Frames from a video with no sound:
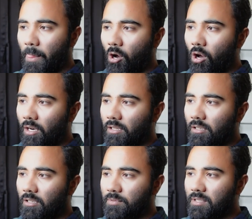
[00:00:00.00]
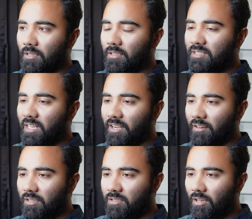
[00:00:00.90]
or the state
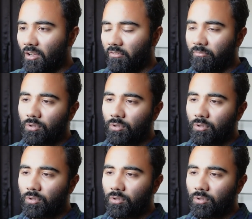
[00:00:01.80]
religion of